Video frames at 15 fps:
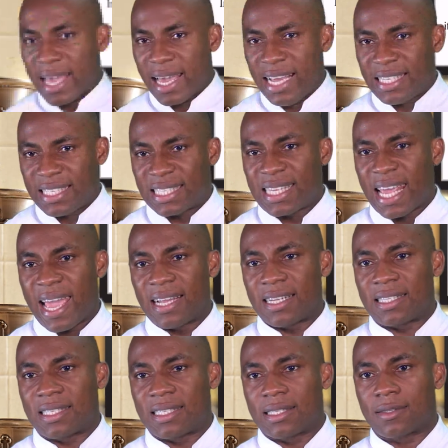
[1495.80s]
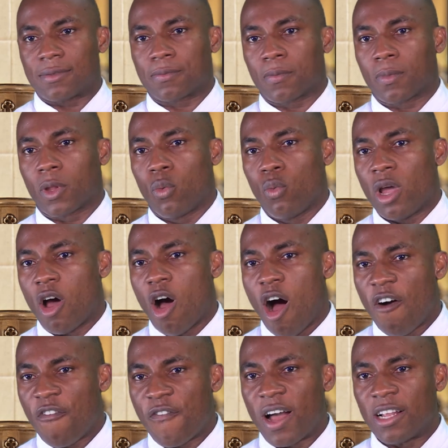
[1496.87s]
It states, "We
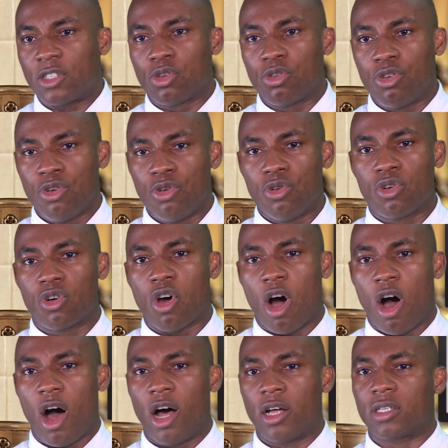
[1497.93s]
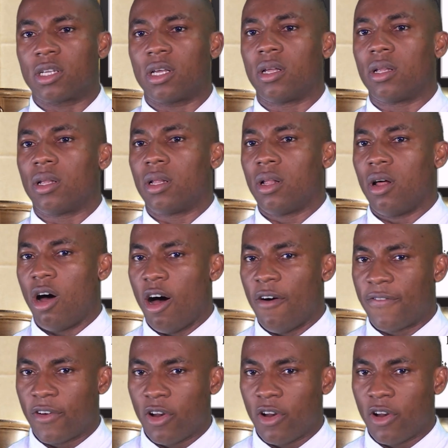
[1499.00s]
offer to you, God of